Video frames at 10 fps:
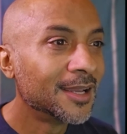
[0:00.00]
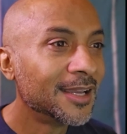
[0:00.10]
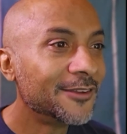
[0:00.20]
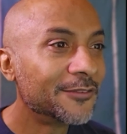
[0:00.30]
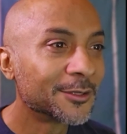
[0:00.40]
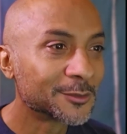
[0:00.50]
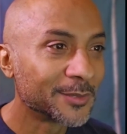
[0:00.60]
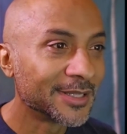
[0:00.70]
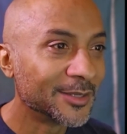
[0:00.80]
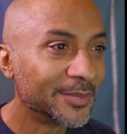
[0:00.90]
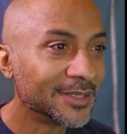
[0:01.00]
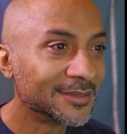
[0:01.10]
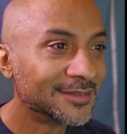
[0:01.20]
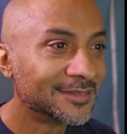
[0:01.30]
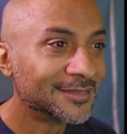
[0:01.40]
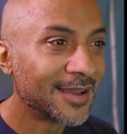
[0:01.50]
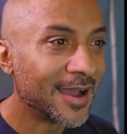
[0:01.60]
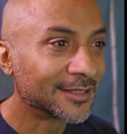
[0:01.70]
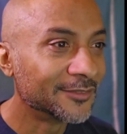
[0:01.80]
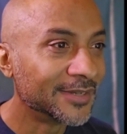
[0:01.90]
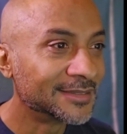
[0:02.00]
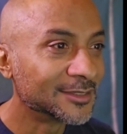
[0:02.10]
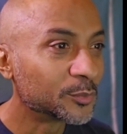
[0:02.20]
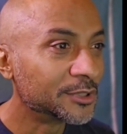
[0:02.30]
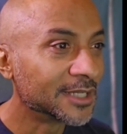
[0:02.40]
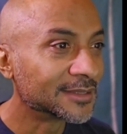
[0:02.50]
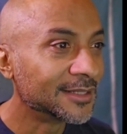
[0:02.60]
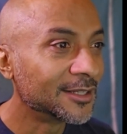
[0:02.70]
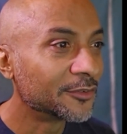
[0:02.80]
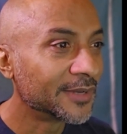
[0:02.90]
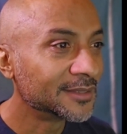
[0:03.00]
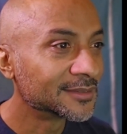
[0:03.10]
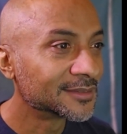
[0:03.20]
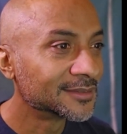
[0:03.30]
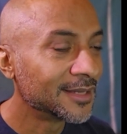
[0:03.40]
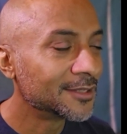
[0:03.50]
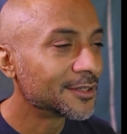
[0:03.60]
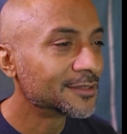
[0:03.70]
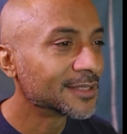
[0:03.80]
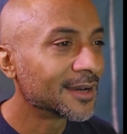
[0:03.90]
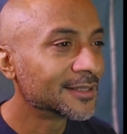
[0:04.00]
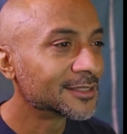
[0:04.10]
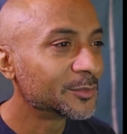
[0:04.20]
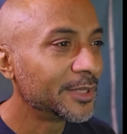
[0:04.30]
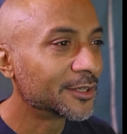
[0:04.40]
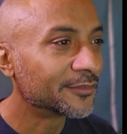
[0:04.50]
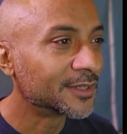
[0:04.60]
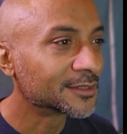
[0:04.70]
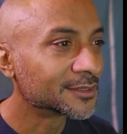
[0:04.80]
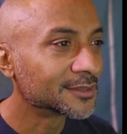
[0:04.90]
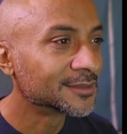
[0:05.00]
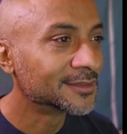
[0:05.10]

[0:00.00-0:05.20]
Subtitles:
He fiddles with it a bit, activates its projected interface, and turns on its speaker function.